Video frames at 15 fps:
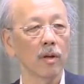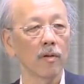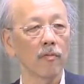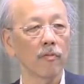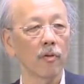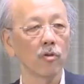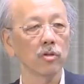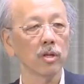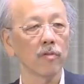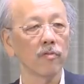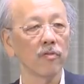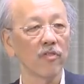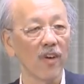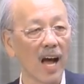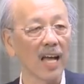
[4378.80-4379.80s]
frozen
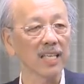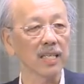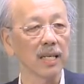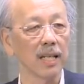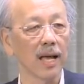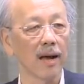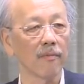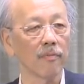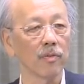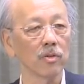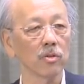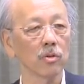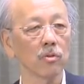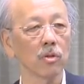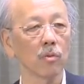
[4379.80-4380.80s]
fast enough.
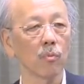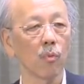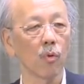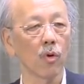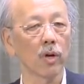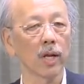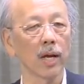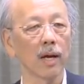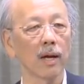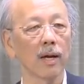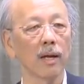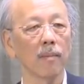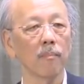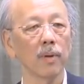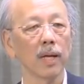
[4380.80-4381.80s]
So the
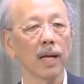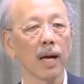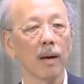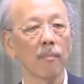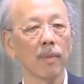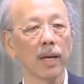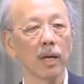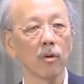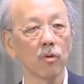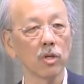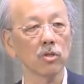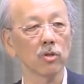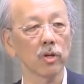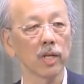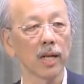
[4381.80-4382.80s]
water become a
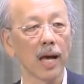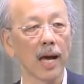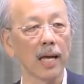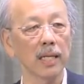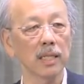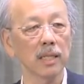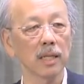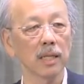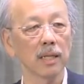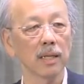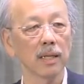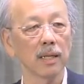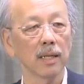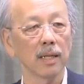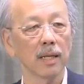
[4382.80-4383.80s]
crystalline ice.
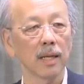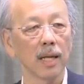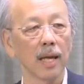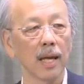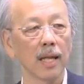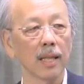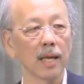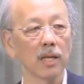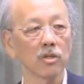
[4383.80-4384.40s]
And then